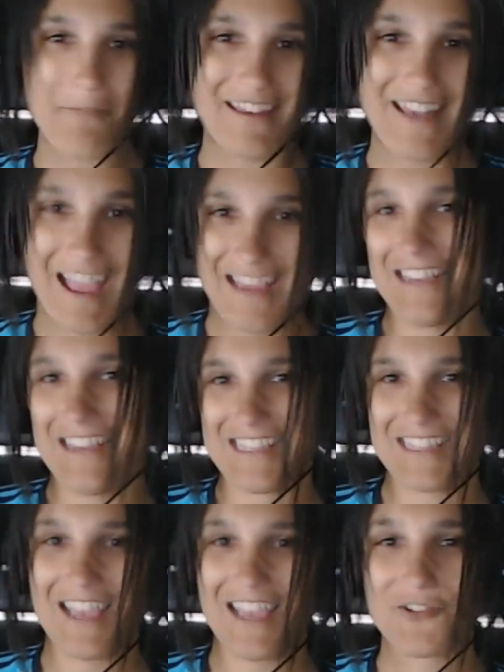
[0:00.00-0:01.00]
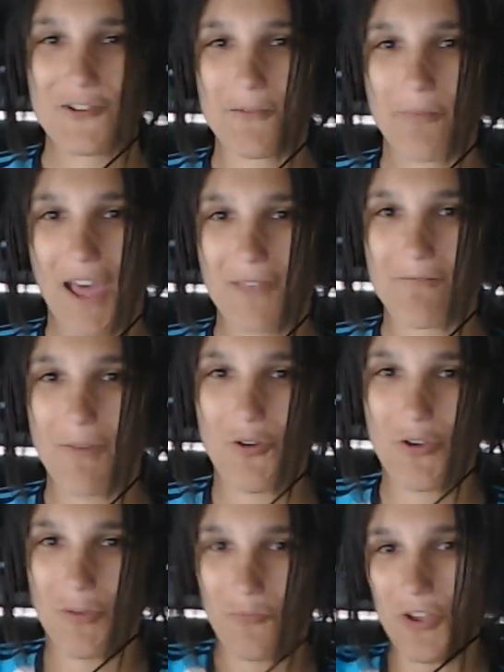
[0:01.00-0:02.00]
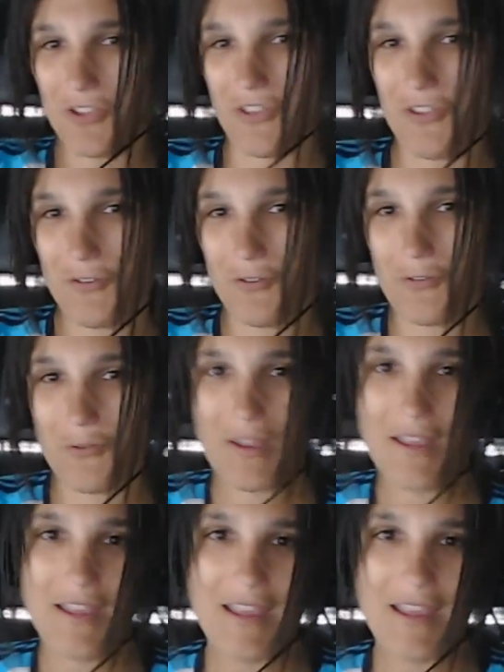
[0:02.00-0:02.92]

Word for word: my 9600 baud modem. Woohoo!